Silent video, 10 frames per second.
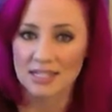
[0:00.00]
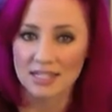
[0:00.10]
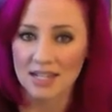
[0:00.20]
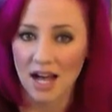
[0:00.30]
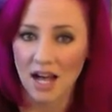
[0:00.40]
I
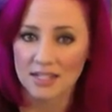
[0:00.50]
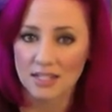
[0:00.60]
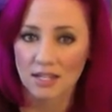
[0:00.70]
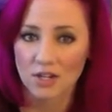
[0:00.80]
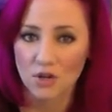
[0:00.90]
did
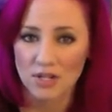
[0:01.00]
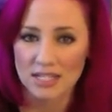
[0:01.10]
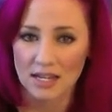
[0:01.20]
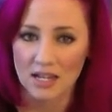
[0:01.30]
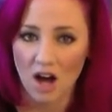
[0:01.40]
not
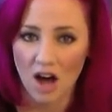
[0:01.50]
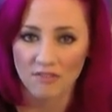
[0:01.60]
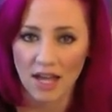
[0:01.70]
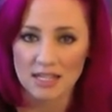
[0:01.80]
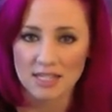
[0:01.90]
notice any
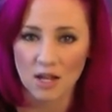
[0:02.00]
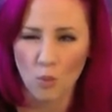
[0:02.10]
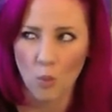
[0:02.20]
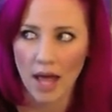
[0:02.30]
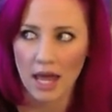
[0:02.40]

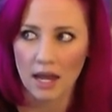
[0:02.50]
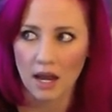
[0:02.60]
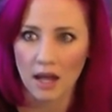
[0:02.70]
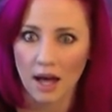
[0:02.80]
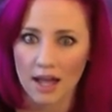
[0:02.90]
off-gassing
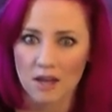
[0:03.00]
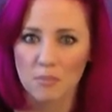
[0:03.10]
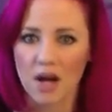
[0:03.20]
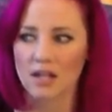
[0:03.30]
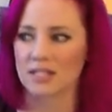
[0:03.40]
when I
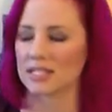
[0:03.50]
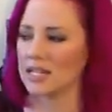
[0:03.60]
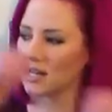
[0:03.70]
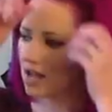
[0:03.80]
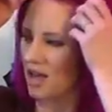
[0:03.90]
unboxed
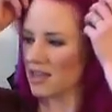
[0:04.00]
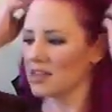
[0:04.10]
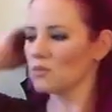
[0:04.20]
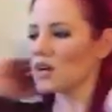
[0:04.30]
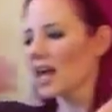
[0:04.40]
it.
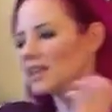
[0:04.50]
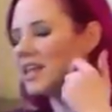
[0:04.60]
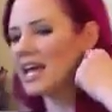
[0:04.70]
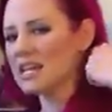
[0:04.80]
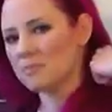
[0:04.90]
Then when I
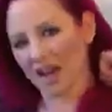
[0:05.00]
laid